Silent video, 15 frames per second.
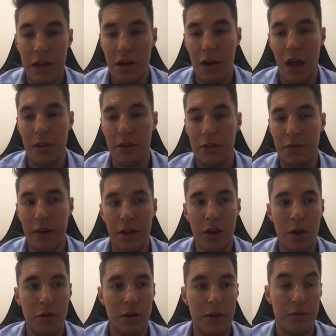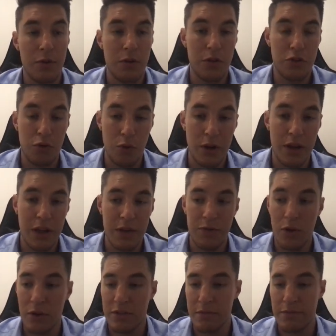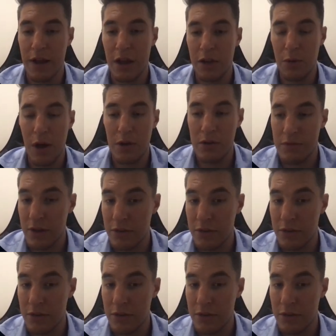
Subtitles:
Like this video if you enjoyed it, if you got some value out of it,